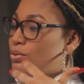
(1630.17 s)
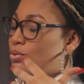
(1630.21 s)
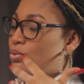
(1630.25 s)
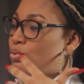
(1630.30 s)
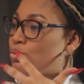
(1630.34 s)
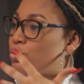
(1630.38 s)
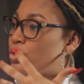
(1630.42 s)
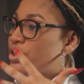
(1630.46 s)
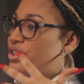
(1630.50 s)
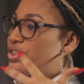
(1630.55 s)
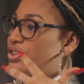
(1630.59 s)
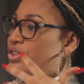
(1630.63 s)

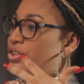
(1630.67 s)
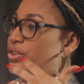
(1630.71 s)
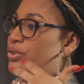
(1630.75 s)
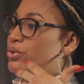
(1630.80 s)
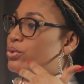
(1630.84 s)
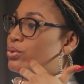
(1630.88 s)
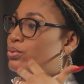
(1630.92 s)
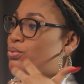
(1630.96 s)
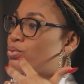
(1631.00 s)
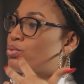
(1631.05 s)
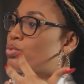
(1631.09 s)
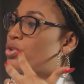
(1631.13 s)
What do
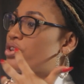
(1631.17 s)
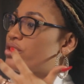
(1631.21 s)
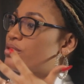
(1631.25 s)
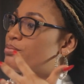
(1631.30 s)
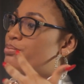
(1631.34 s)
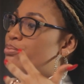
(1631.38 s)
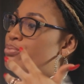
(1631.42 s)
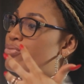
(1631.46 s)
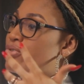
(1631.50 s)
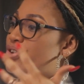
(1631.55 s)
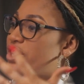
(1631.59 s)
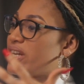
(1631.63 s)
you want to
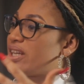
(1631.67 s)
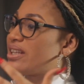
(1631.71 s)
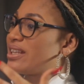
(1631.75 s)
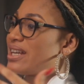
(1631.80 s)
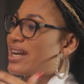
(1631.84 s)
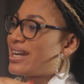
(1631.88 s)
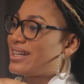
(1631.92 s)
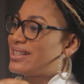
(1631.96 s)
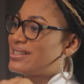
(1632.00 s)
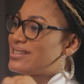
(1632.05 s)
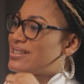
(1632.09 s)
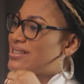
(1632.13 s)
bring
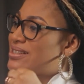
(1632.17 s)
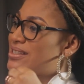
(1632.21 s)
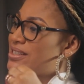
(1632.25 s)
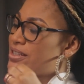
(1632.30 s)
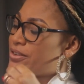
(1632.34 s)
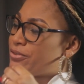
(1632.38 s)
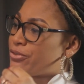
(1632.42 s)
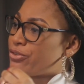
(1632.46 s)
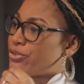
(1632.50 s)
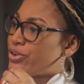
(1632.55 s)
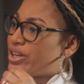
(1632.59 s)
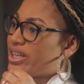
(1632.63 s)
that is
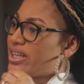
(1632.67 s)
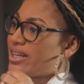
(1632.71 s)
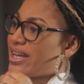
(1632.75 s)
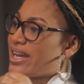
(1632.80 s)
different,